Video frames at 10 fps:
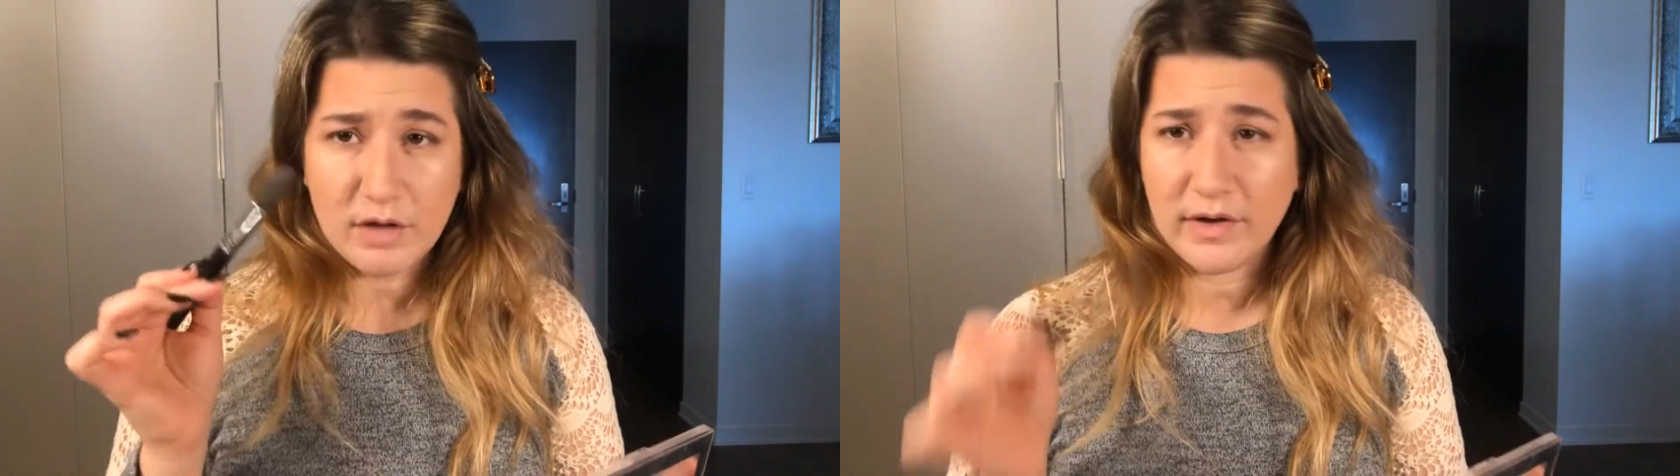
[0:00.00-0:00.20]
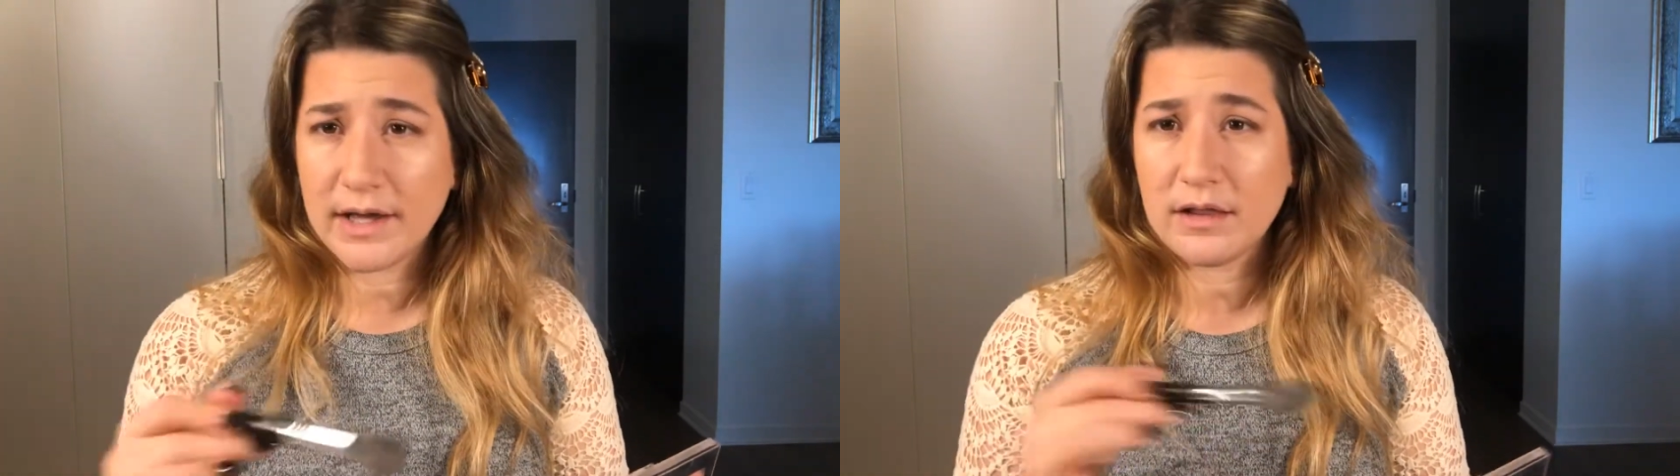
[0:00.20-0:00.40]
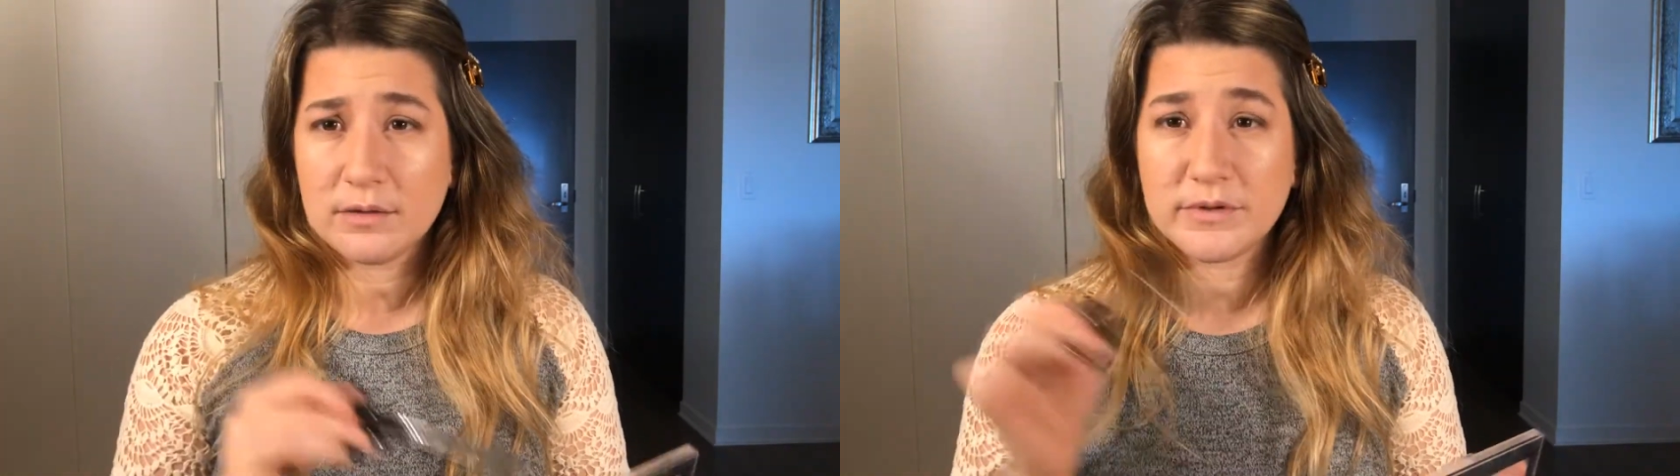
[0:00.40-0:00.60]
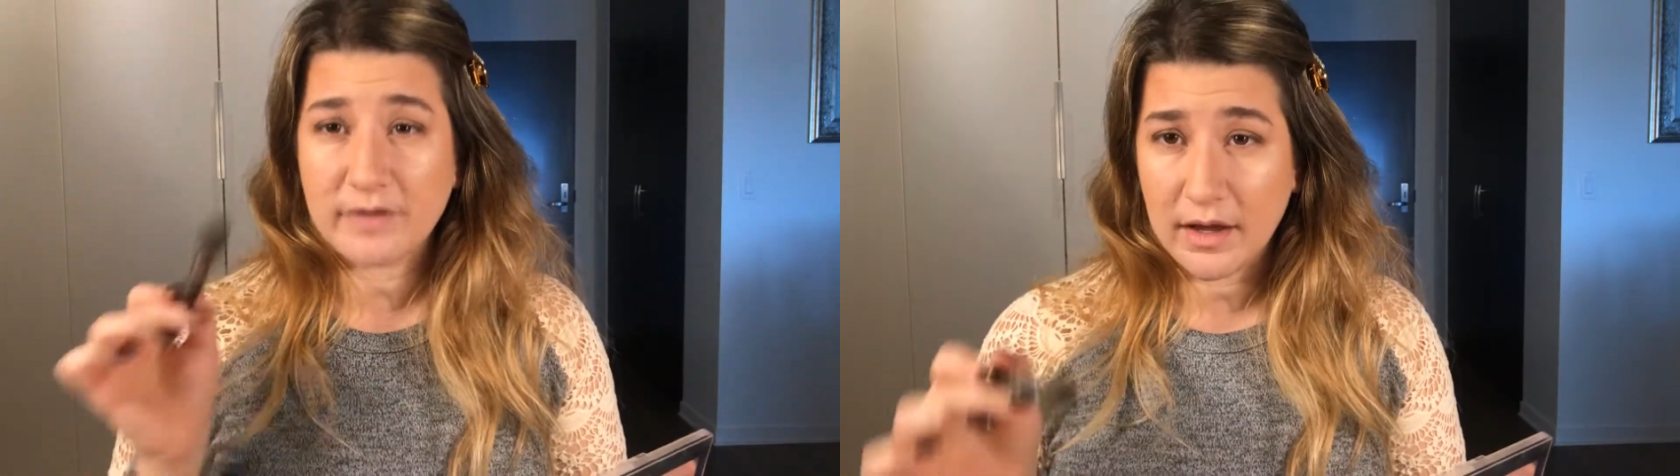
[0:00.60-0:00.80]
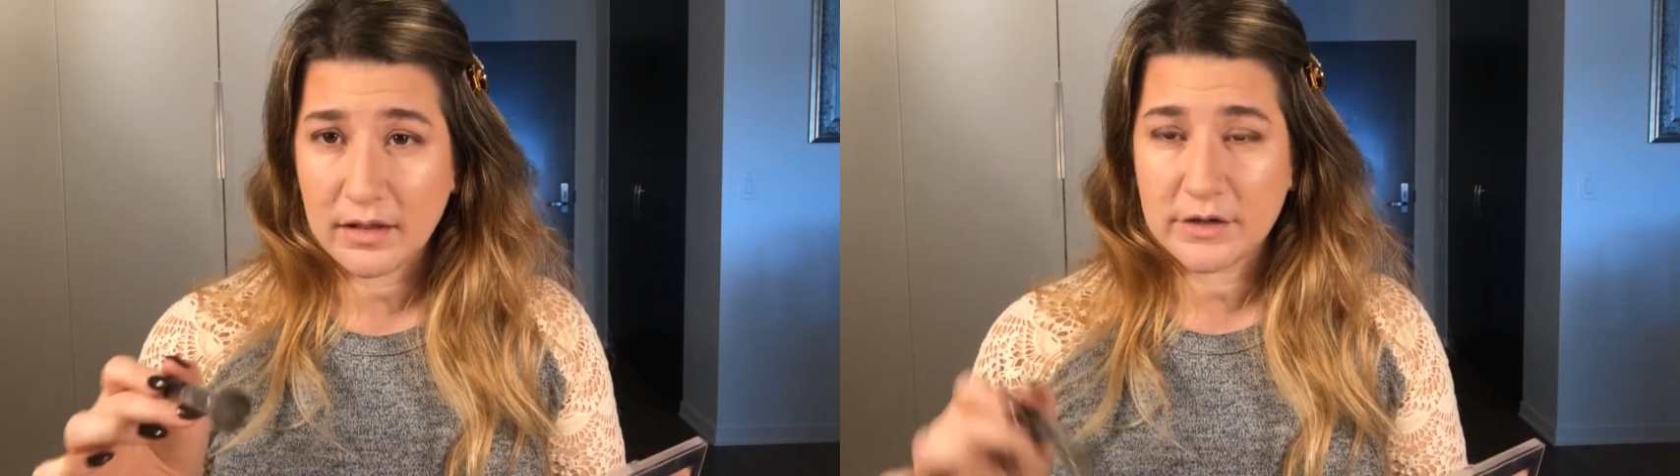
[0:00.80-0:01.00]
a little bit of
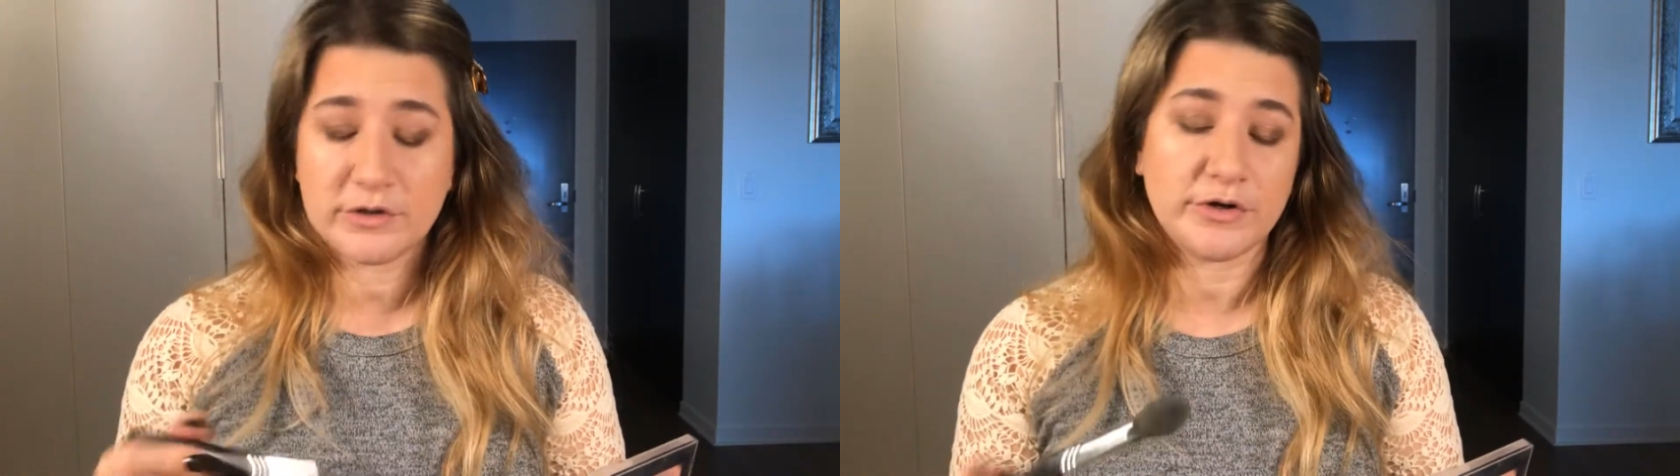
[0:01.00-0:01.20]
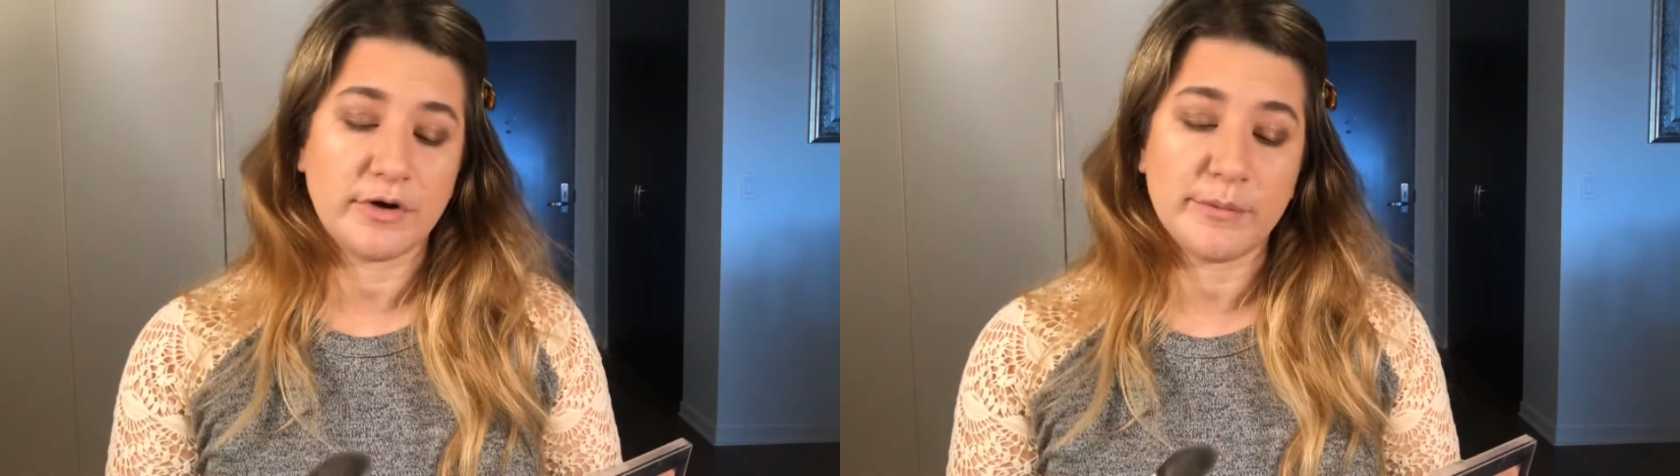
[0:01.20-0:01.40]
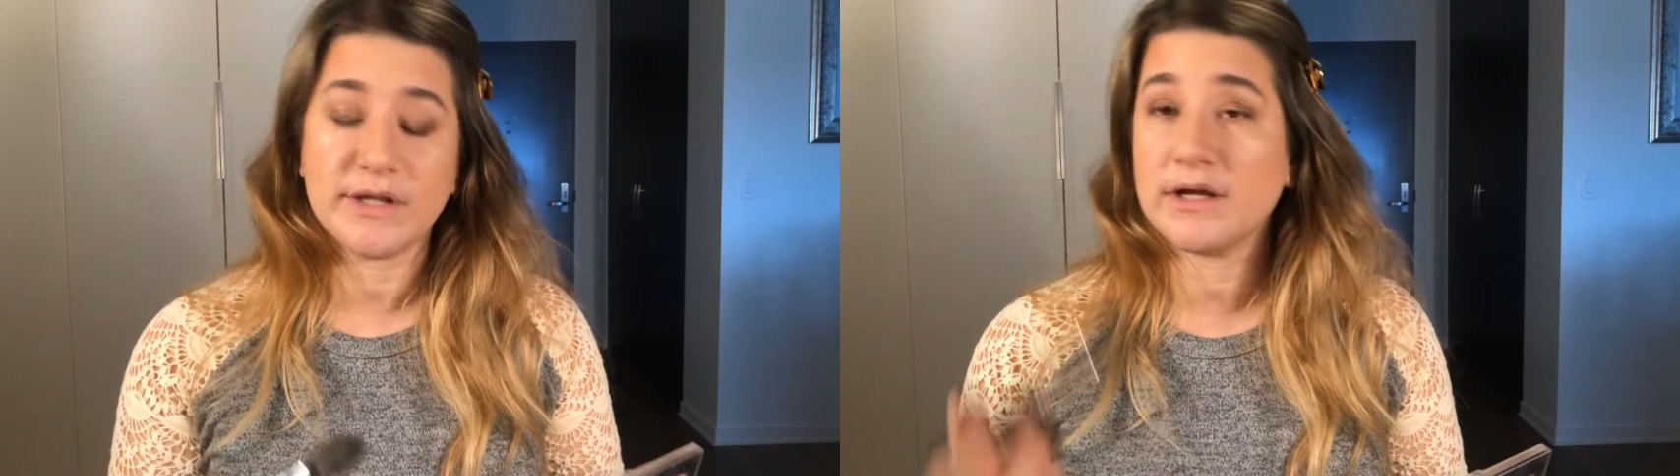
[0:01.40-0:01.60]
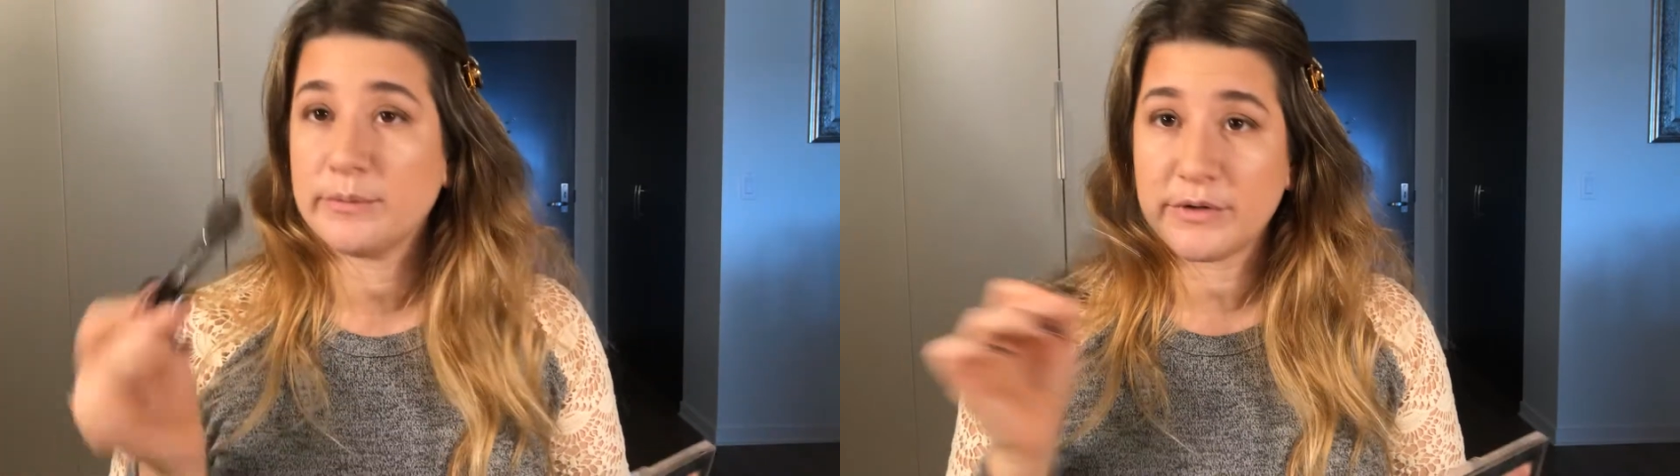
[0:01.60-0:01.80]
highlighter on your upper lip,